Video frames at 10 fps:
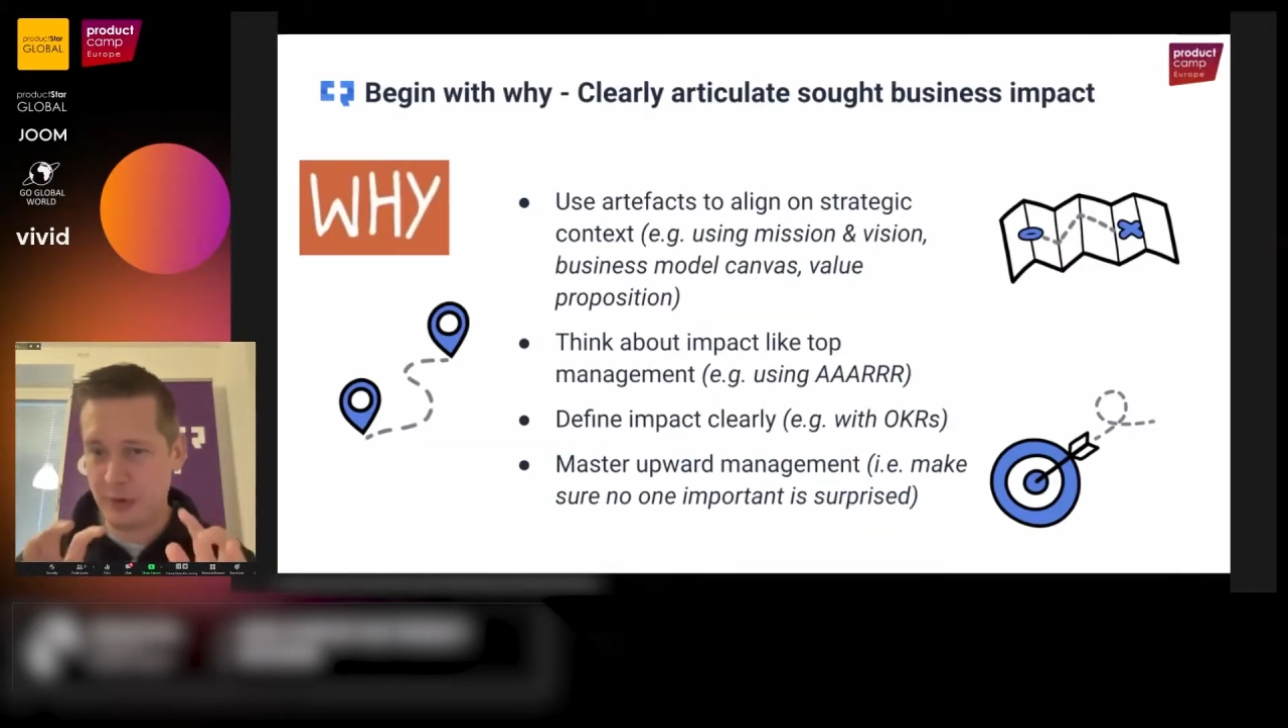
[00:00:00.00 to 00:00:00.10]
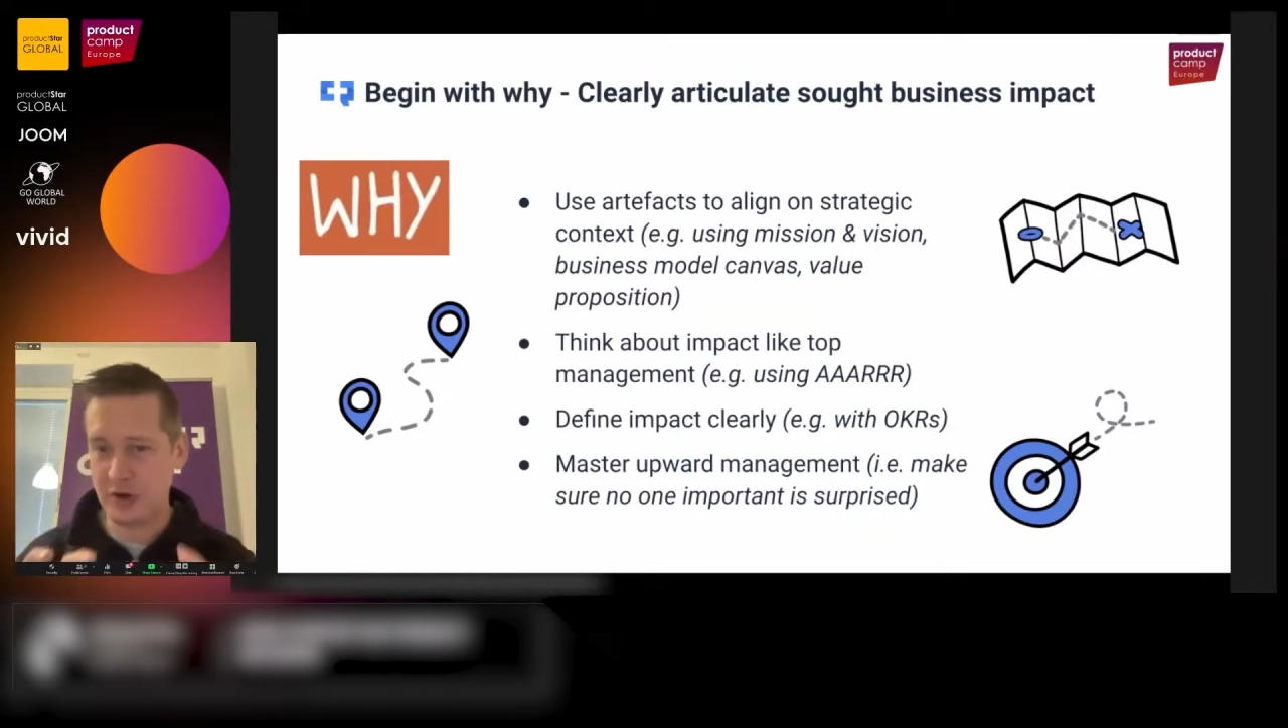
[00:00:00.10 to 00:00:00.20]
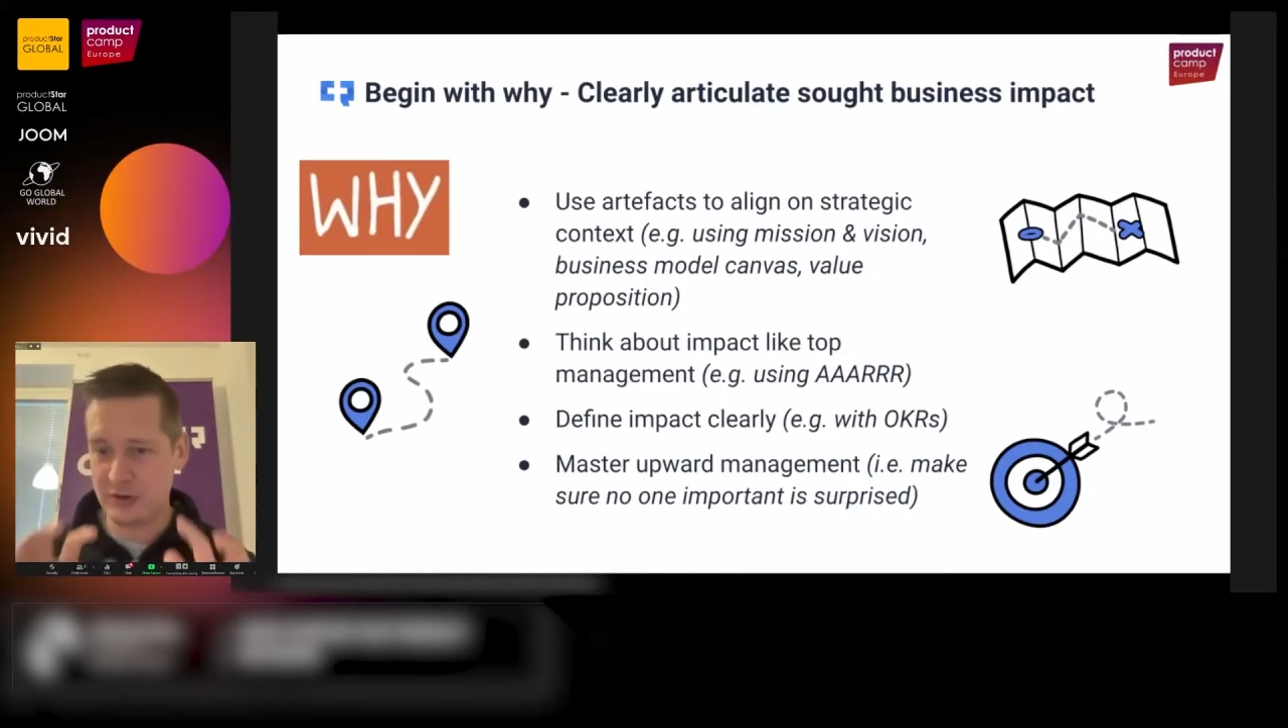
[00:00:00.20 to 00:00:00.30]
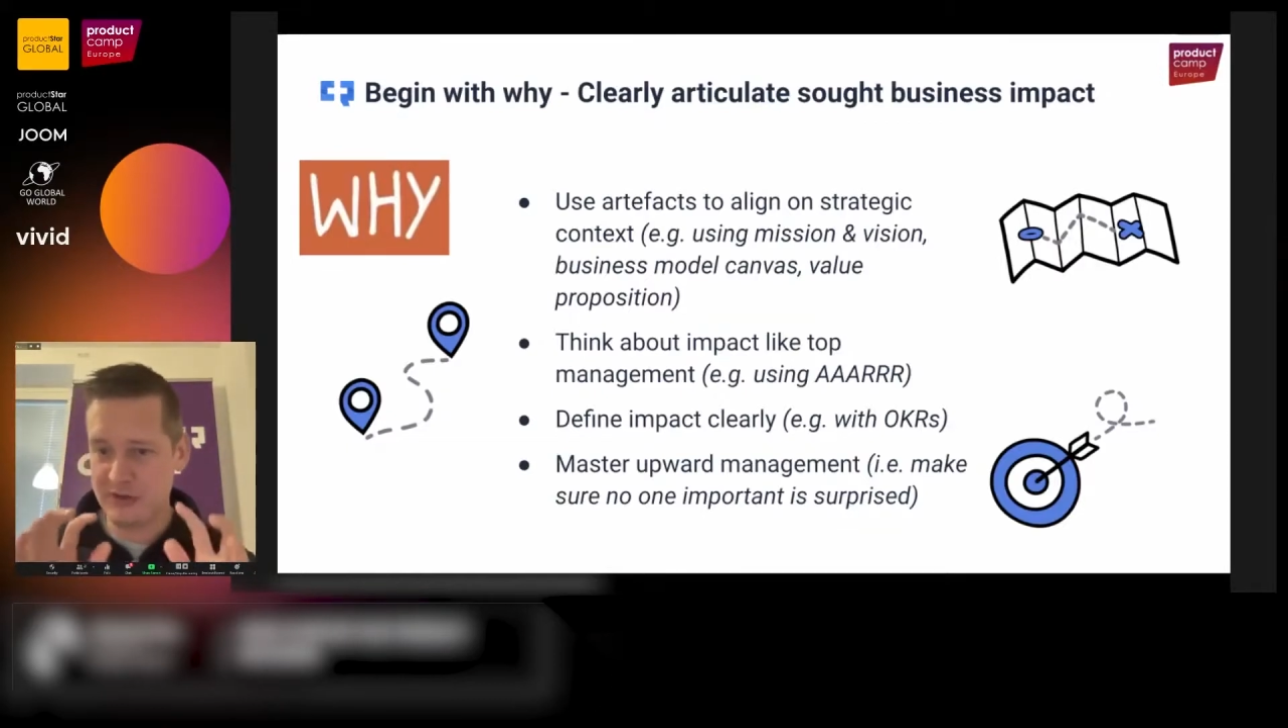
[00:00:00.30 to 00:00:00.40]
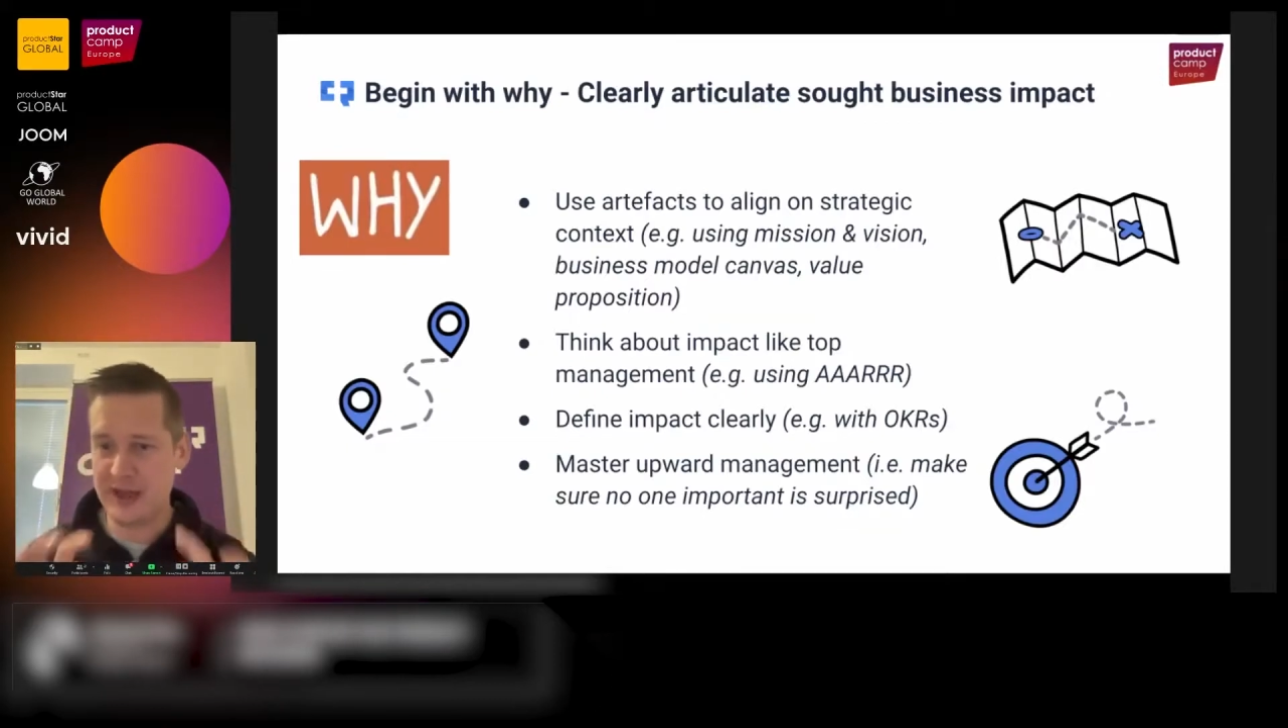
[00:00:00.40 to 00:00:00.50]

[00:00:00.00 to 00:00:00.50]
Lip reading: part of